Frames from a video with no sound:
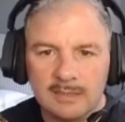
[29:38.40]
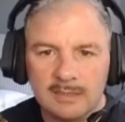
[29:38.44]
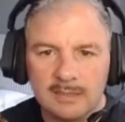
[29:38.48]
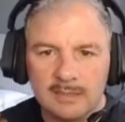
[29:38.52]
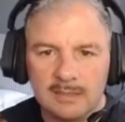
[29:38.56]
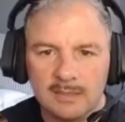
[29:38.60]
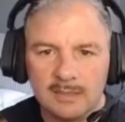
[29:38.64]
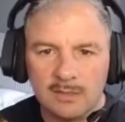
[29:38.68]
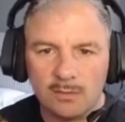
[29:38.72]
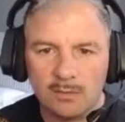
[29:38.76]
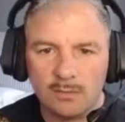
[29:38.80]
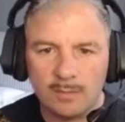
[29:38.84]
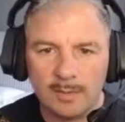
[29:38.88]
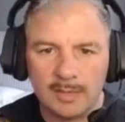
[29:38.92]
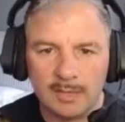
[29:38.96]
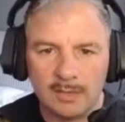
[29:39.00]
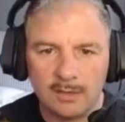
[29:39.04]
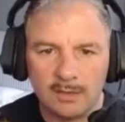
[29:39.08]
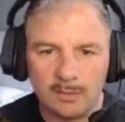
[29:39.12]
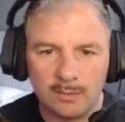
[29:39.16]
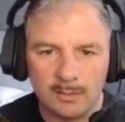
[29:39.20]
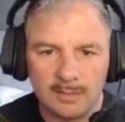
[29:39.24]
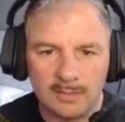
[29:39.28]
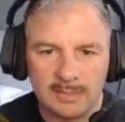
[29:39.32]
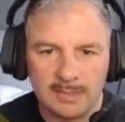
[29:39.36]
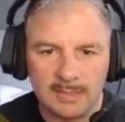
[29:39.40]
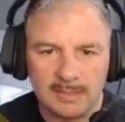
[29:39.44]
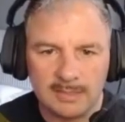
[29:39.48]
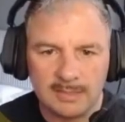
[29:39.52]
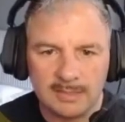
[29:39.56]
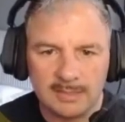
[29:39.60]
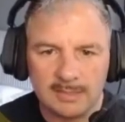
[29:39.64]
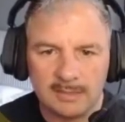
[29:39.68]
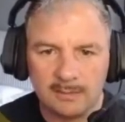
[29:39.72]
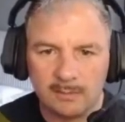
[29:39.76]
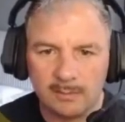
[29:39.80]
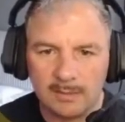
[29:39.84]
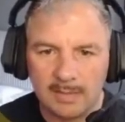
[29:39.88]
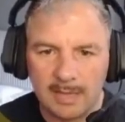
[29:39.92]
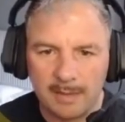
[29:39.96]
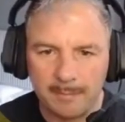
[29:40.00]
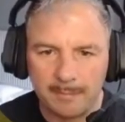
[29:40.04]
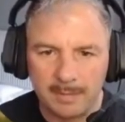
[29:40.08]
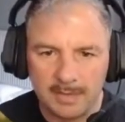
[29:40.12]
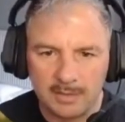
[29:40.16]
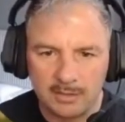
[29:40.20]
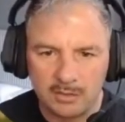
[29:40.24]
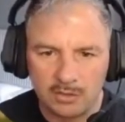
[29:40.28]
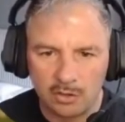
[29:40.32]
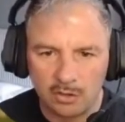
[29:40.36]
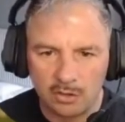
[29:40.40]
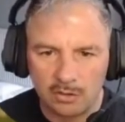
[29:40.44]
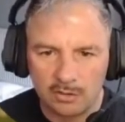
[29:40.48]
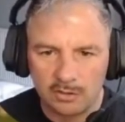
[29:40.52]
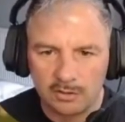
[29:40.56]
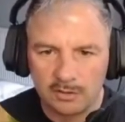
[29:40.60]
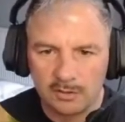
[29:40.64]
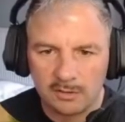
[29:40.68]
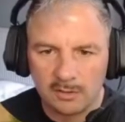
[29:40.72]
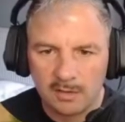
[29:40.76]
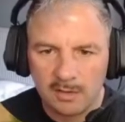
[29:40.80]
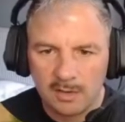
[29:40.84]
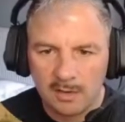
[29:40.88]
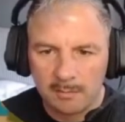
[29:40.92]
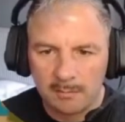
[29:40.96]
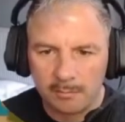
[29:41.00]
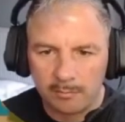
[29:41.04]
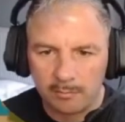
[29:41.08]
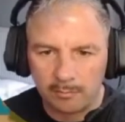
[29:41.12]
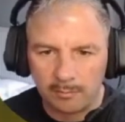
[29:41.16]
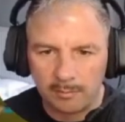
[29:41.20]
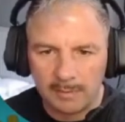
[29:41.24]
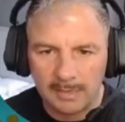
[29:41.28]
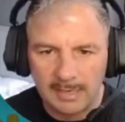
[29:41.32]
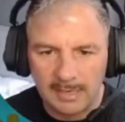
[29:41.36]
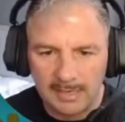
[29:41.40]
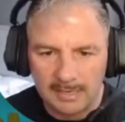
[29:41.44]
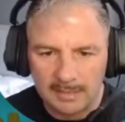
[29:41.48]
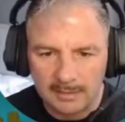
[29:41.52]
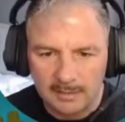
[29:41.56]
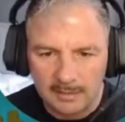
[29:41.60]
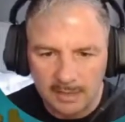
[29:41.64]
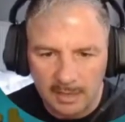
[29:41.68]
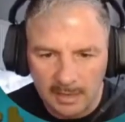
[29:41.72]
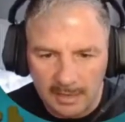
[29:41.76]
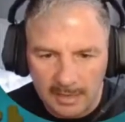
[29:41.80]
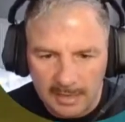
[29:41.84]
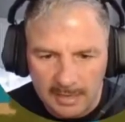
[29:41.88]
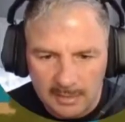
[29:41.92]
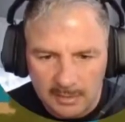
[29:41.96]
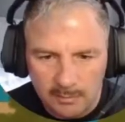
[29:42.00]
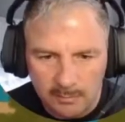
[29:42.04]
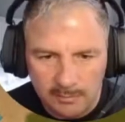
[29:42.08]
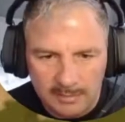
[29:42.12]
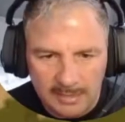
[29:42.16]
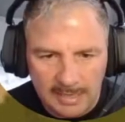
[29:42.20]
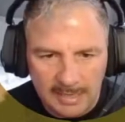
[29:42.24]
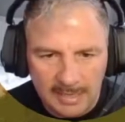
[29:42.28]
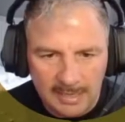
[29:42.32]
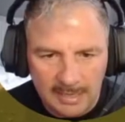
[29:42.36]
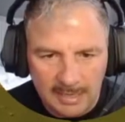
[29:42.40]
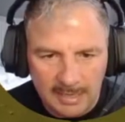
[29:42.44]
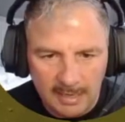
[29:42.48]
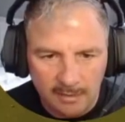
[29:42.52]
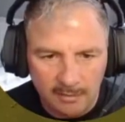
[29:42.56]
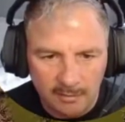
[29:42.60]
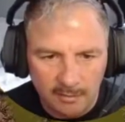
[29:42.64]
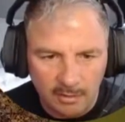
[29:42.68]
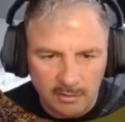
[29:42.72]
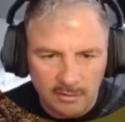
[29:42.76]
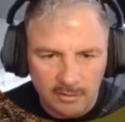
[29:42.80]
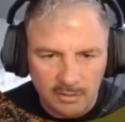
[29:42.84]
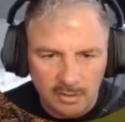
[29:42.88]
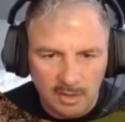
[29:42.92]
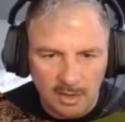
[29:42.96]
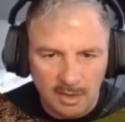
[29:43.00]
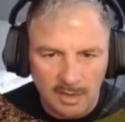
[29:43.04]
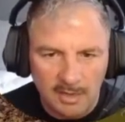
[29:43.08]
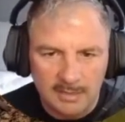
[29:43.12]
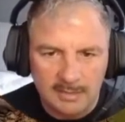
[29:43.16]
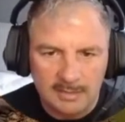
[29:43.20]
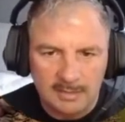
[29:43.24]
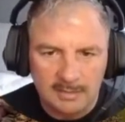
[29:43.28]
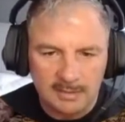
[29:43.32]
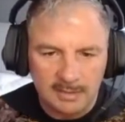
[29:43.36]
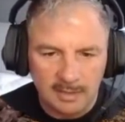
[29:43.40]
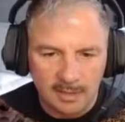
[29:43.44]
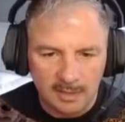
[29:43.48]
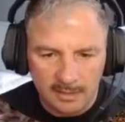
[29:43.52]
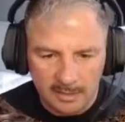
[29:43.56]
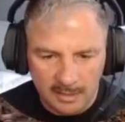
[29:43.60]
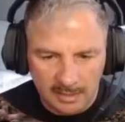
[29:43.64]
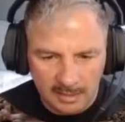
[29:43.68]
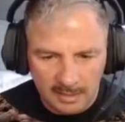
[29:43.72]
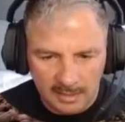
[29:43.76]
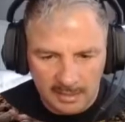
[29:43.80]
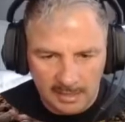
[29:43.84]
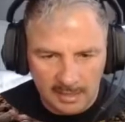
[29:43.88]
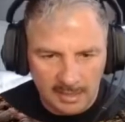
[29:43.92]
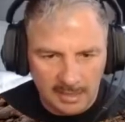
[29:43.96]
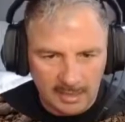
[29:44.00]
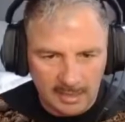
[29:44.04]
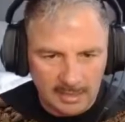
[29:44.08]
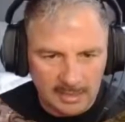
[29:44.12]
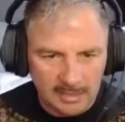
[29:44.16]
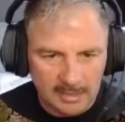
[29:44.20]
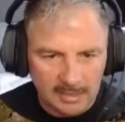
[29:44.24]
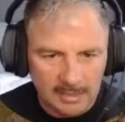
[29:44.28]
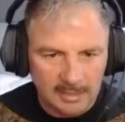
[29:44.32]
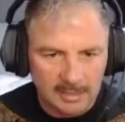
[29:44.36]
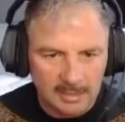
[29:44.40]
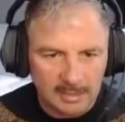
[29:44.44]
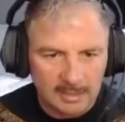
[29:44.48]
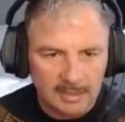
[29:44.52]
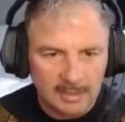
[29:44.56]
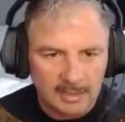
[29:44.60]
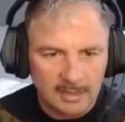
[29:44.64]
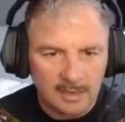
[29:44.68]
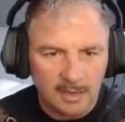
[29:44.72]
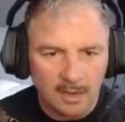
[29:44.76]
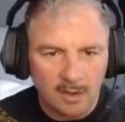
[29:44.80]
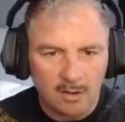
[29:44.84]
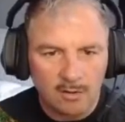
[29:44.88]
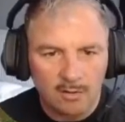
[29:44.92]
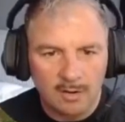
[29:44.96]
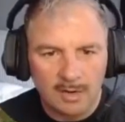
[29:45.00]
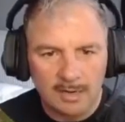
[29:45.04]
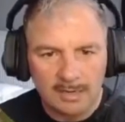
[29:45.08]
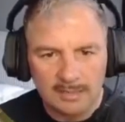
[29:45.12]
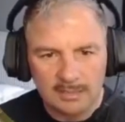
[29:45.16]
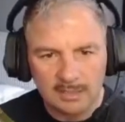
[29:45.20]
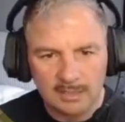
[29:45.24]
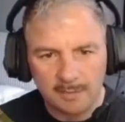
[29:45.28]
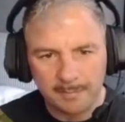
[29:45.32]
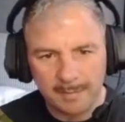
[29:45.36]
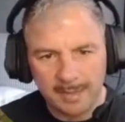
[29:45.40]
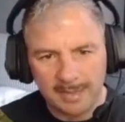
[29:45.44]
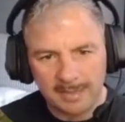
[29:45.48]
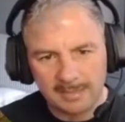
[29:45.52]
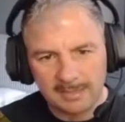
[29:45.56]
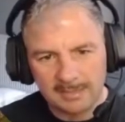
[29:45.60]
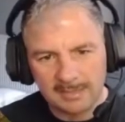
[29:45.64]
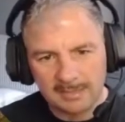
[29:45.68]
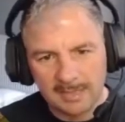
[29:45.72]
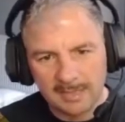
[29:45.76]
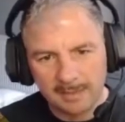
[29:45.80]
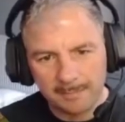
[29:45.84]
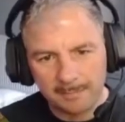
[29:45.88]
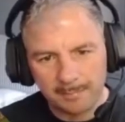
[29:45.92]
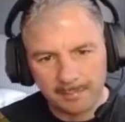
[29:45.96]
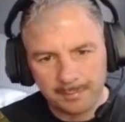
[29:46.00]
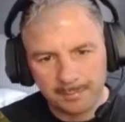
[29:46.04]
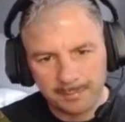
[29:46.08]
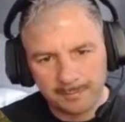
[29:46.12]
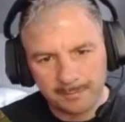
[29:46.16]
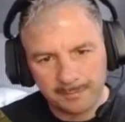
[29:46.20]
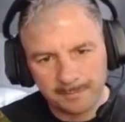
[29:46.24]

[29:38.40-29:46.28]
So all we can do is this without being shot. Brilliant. Okay, so we've taken care of those guys. Okay. Alright, let's go pack this up.